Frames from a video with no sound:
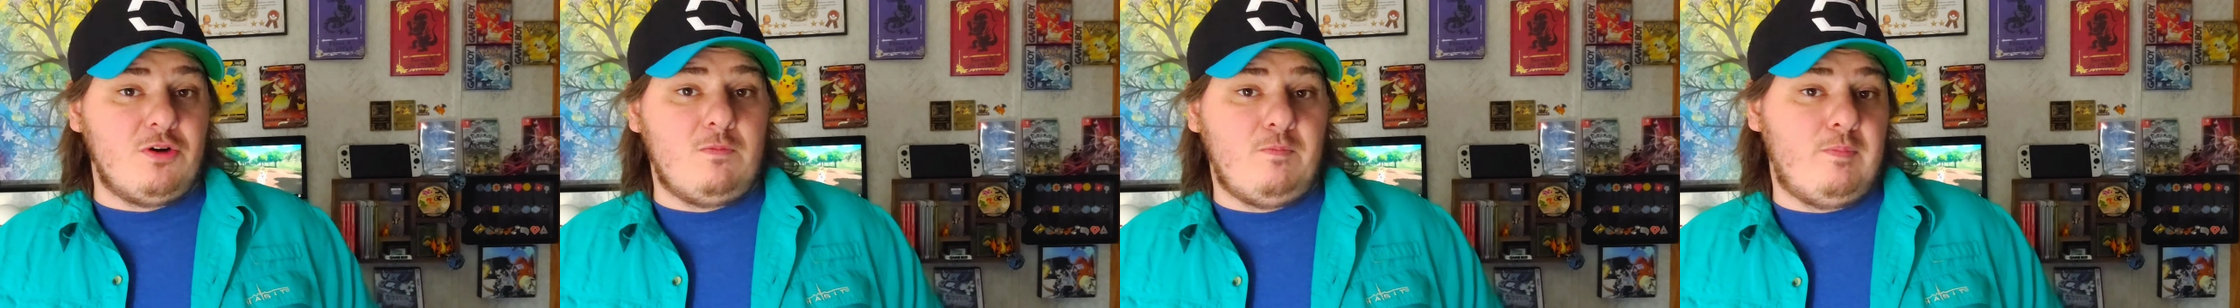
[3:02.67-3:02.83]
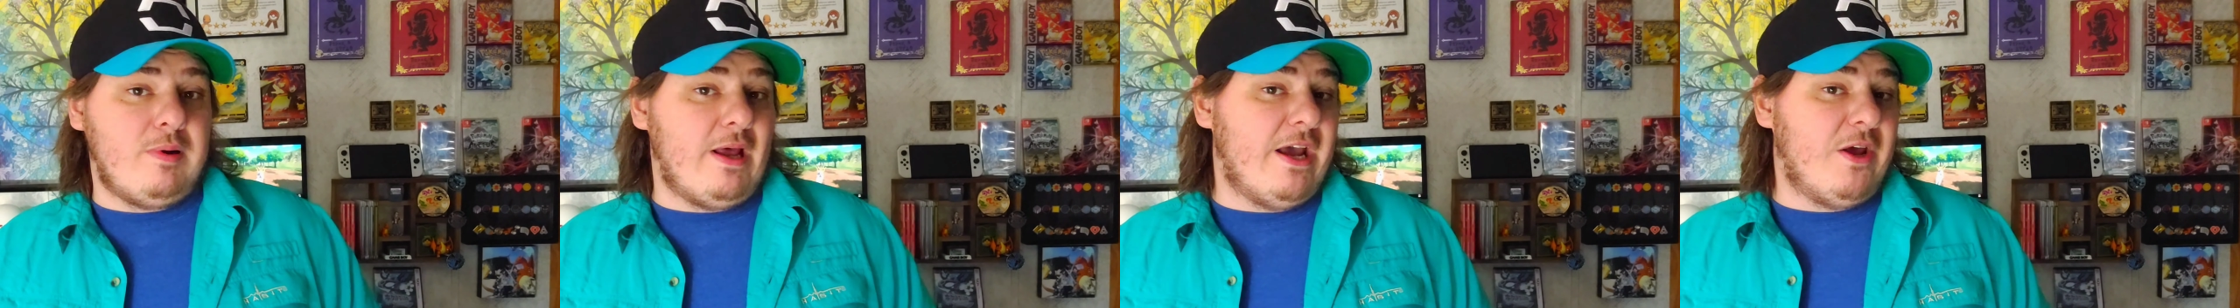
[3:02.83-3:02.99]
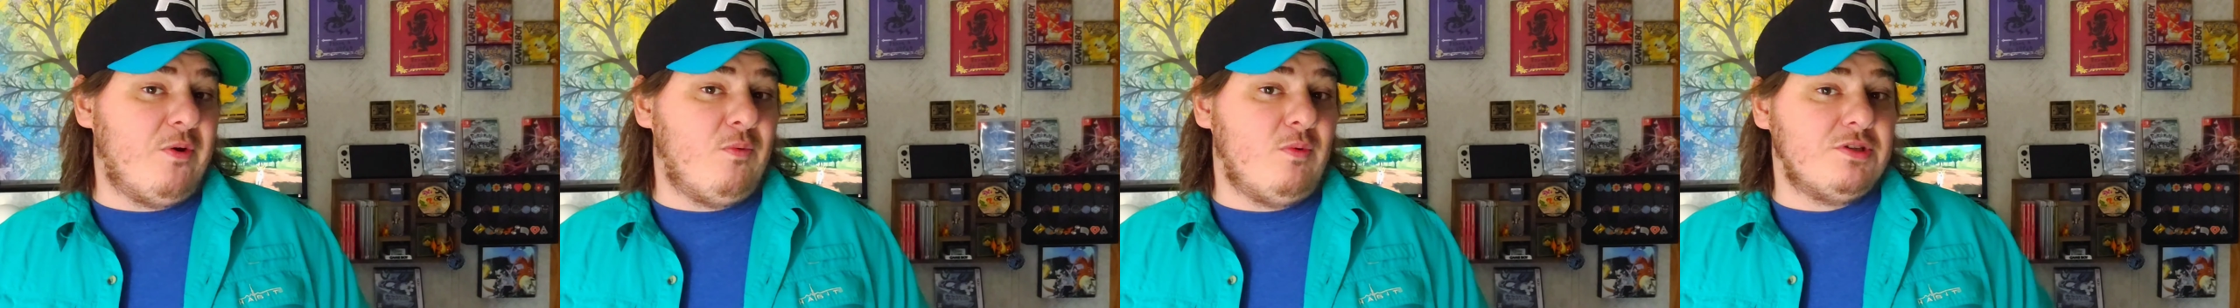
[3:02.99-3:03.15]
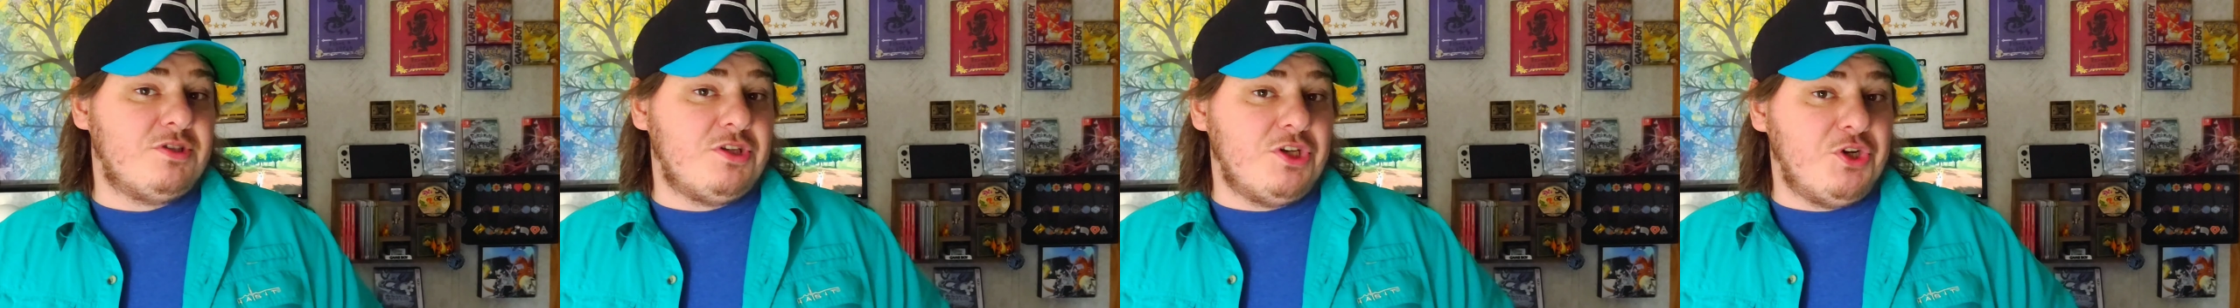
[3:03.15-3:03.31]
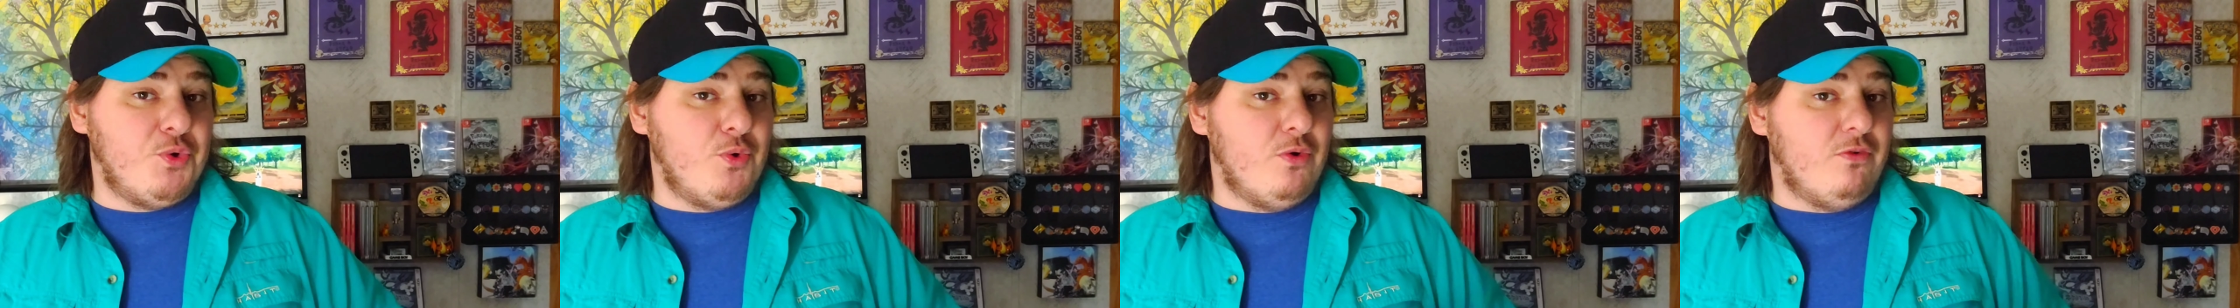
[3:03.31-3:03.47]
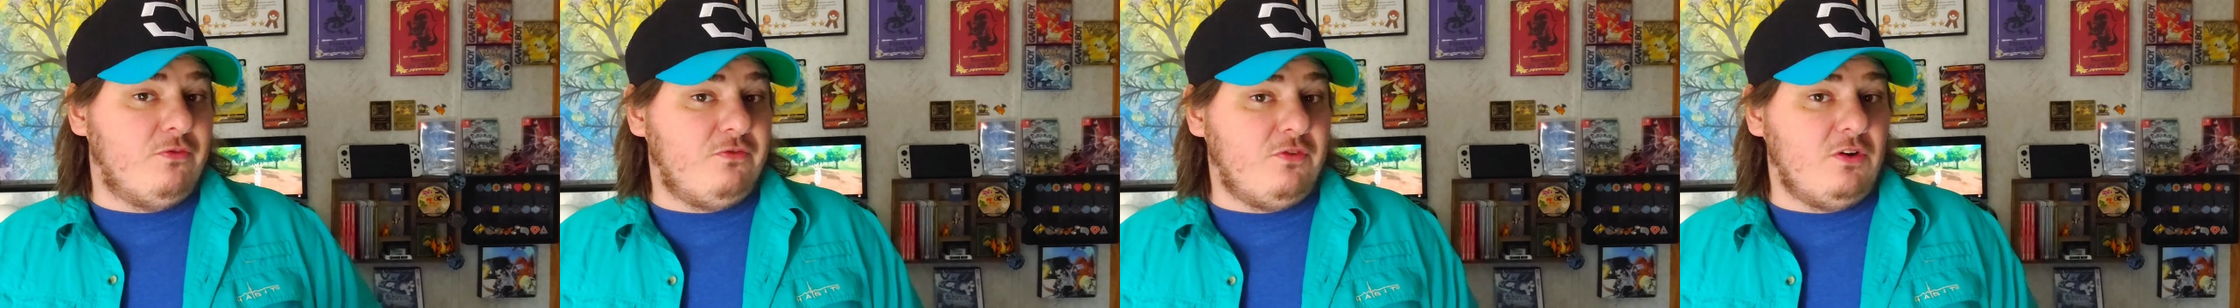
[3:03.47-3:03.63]
plan was to
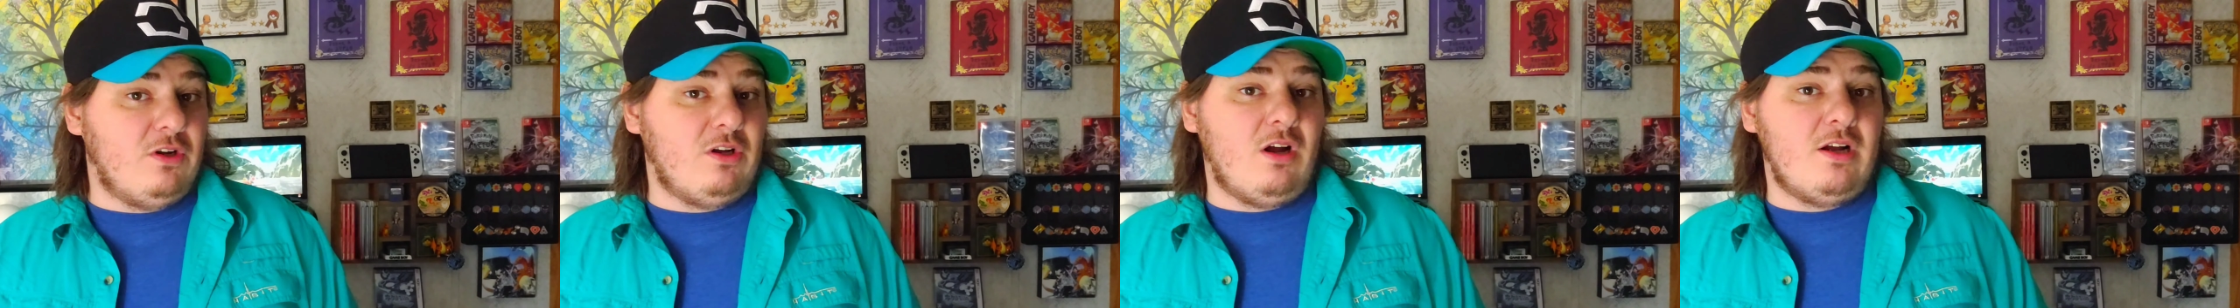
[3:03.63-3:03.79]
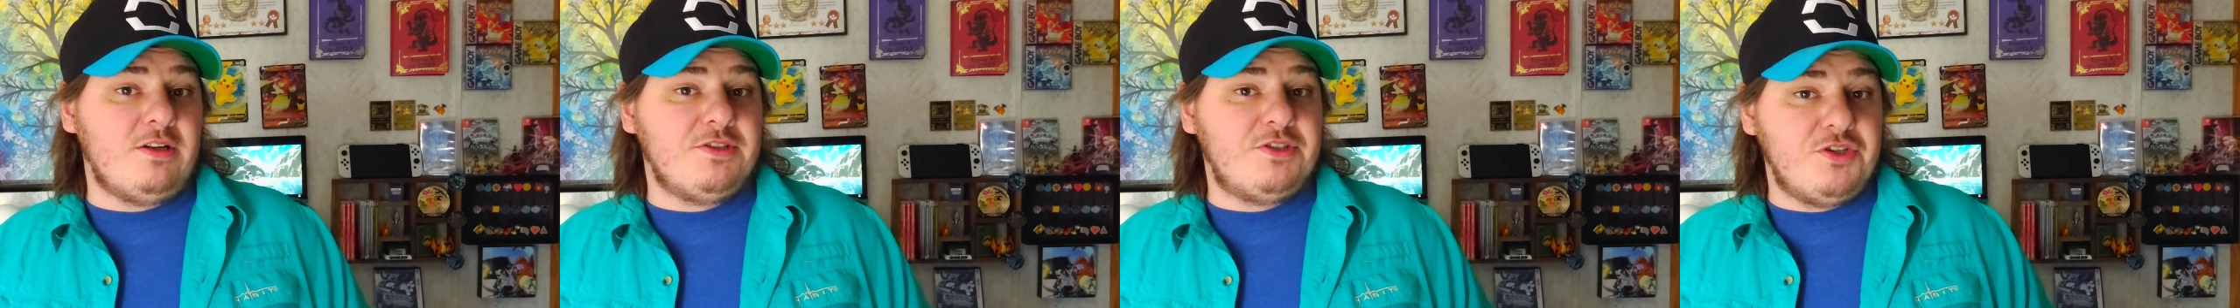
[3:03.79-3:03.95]
do a full-on